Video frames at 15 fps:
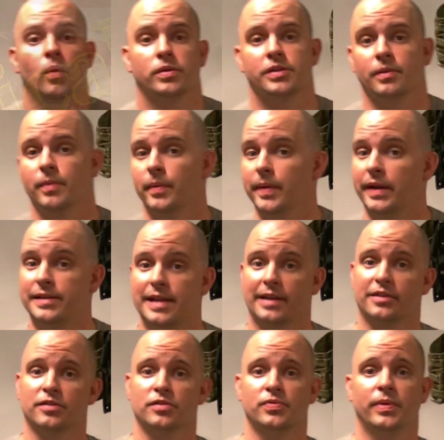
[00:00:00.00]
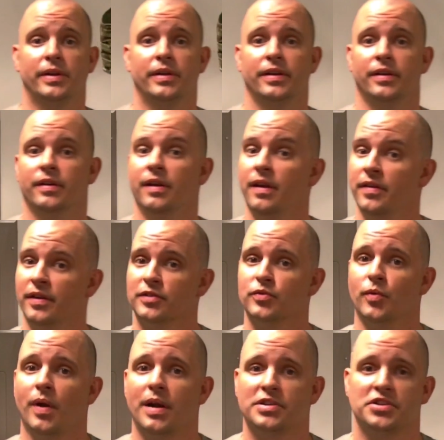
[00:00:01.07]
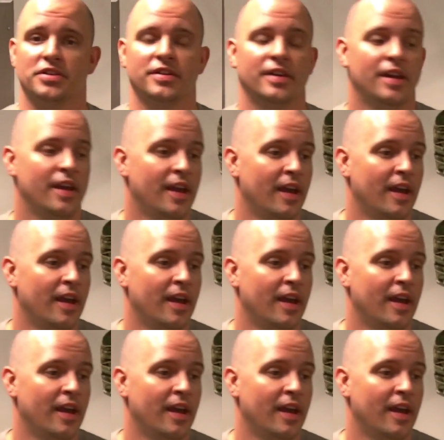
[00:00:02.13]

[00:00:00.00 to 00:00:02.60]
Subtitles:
What's up, everybody? Tactical Swede here. Thanks for watching.